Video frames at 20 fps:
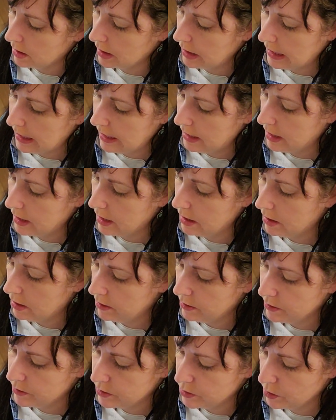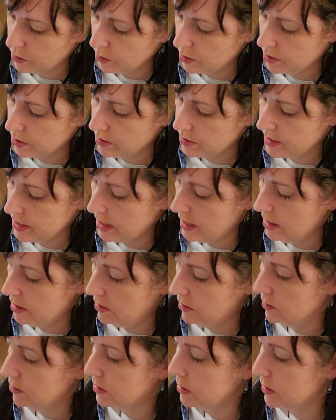Okay, get all those corners
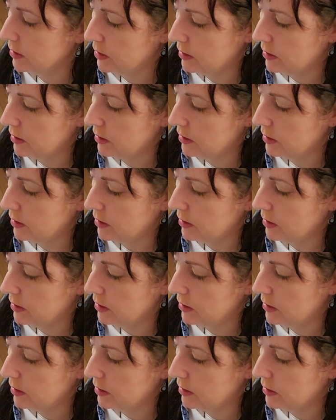out.